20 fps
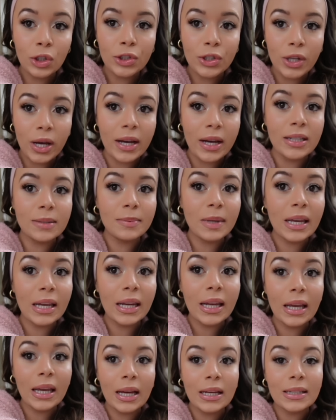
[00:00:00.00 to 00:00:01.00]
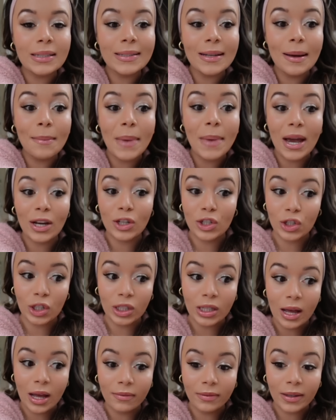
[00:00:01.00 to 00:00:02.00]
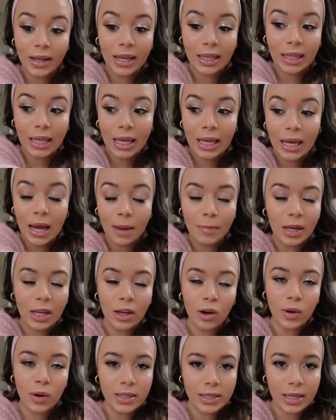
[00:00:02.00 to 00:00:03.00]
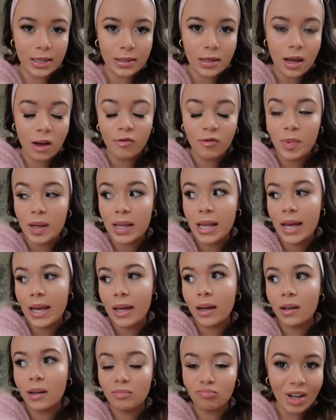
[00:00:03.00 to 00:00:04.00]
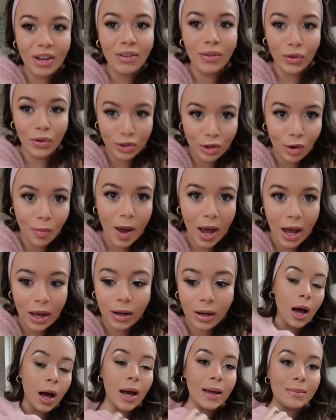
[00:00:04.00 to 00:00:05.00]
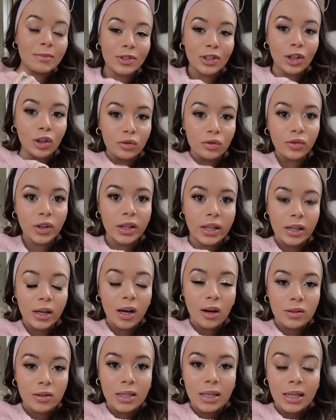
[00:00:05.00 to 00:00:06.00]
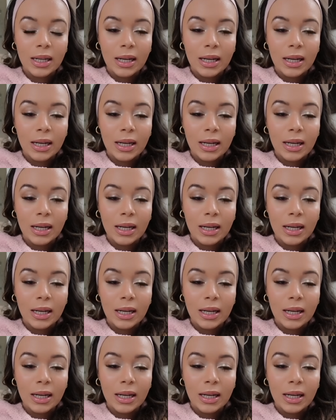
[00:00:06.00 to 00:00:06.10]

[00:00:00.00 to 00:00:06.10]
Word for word: So yeah, he's been getting some extra love lately. I mean, he always gets love, but like I feel so bad. I'm so freaking cozy